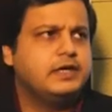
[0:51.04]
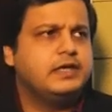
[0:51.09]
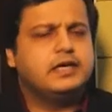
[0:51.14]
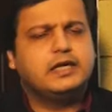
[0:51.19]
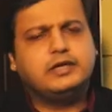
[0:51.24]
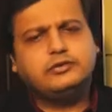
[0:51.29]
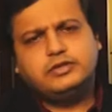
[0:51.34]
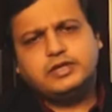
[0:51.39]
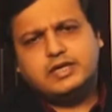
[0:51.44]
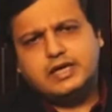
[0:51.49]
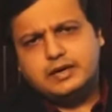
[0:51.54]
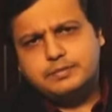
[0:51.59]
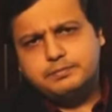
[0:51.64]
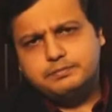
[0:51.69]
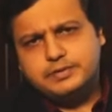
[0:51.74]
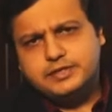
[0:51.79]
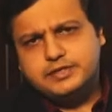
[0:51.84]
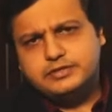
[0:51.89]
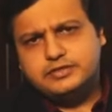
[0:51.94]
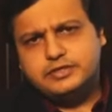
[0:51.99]
Now the
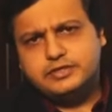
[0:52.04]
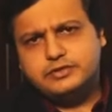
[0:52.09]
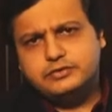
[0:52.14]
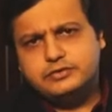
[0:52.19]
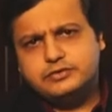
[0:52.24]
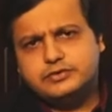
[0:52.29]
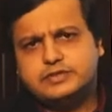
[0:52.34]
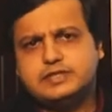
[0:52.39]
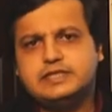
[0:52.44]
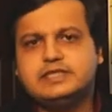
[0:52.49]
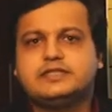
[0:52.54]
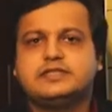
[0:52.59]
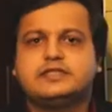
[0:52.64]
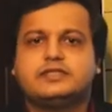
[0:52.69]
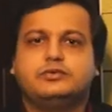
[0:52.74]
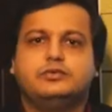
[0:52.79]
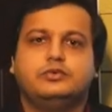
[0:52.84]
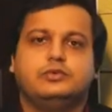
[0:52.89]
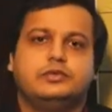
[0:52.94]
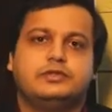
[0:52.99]
companies use these
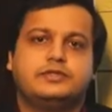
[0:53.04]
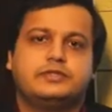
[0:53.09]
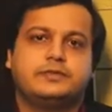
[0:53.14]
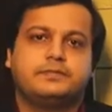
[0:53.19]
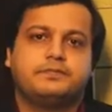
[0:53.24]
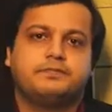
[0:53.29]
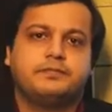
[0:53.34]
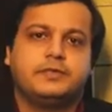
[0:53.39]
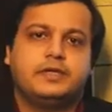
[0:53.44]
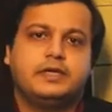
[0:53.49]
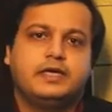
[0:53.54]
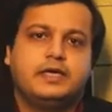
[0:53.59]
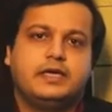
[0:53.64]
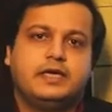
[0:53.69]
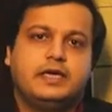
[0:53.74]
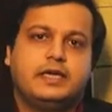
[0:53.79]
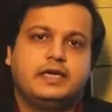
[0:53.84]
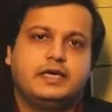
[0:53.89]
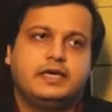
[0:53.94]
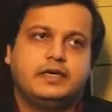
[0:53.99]
tools
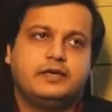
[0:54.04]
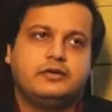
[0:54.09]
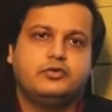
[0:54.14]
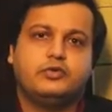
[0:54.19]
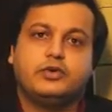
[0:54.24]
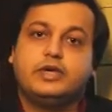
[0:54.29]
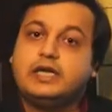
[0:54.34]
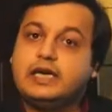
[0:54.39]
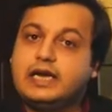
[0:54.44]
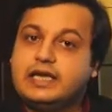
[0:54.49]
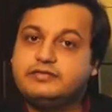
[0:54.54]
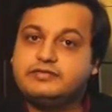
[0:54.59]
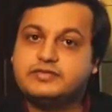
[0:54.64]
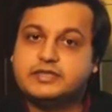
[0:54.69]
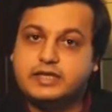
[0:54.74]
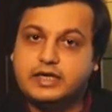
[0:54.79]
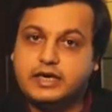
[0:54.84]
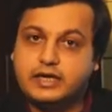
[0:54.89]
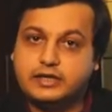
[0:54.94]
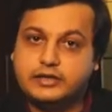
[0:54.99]
in real life
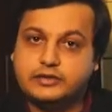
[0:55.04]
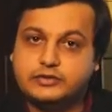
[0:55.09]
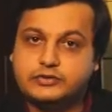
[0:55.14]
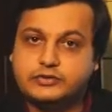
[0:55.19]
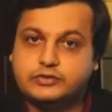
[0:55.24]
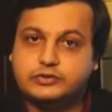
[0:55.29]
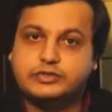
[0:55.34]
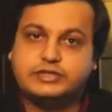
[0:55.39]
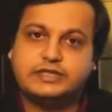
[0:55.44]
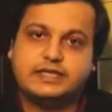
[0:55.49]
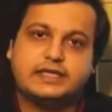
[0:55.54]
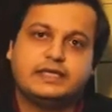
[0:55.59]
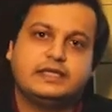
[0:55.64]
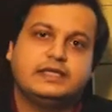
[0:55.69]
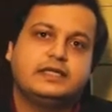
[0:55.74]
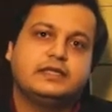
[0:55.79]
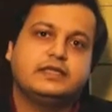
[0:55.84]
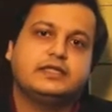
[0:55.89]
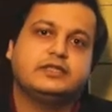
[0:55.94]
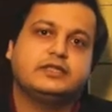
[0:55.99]
scenarios to check
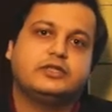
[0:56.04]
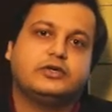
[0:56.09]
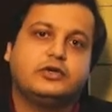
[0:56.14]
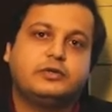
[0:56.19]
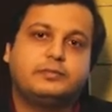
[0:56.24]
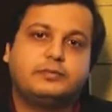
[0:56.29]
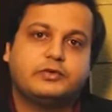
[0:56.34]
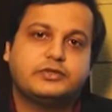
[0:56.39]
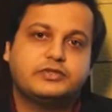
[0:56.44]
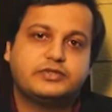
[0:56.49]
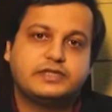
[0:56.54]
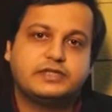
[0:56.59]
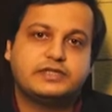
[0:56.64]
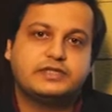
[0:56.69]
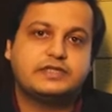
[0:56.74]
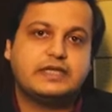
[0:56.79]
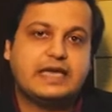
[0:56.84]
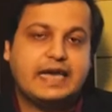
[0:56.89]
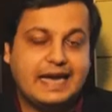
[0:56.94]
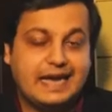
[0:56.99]
the thought
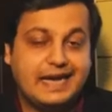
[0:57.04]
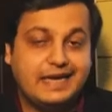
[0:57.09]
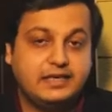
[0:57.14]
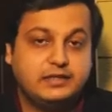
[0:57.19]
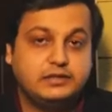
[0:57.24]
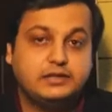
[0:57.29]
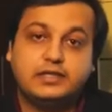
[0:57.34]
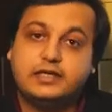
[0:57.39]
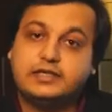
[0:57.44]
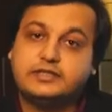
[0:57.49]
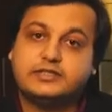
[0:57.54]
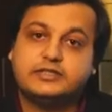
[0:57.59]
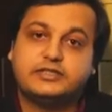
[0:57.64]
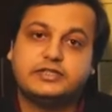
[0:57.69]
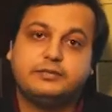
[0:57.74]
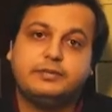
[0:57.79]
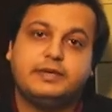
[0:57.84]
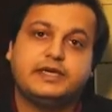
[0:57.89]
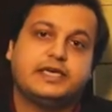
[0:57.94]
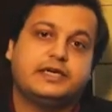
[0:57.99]
process and the
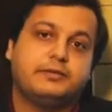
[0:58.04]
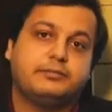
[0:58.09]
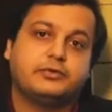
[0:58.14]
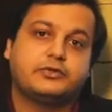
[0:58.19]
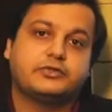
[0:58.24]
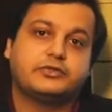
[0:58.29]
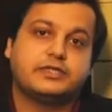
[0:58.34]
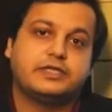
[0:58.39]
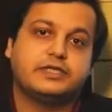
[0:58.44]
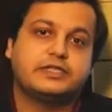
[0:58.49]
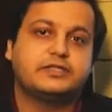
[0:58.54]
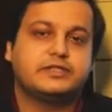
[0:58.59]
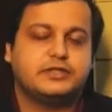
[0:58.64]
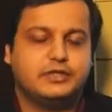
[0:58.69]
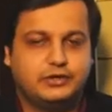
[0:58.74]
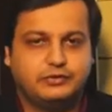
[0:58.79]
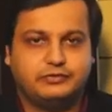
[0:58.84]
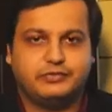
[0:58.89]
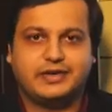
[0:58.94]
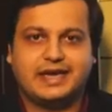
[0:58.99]
decision making process
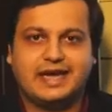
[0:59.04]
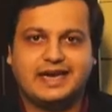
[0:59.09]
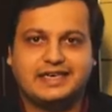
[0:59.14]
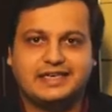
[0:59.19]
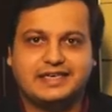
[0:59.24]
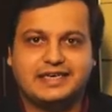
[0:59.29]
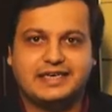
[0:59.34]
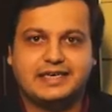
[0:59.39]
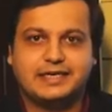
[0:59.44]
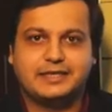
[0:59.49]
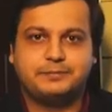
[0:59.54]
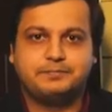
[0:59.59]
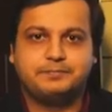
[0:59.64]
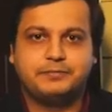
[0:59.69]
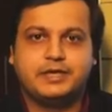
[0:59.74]
of a candidate.